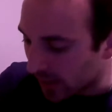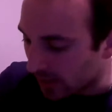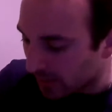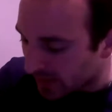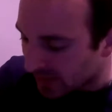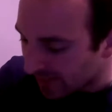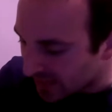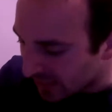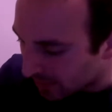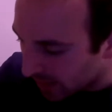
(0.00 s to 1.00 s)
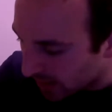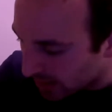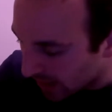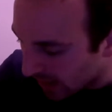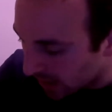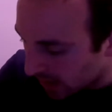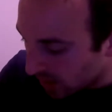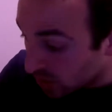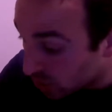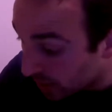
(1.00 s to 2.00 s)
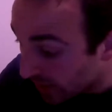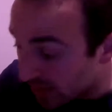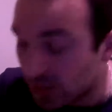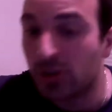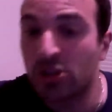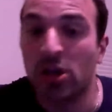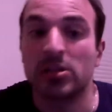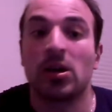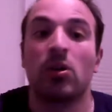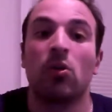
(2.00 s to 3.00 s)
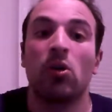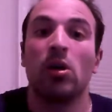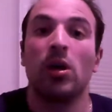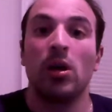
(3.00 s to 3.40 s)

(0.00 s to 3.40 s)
He played 17 minutes, had 2 hits, 3 shots on goal.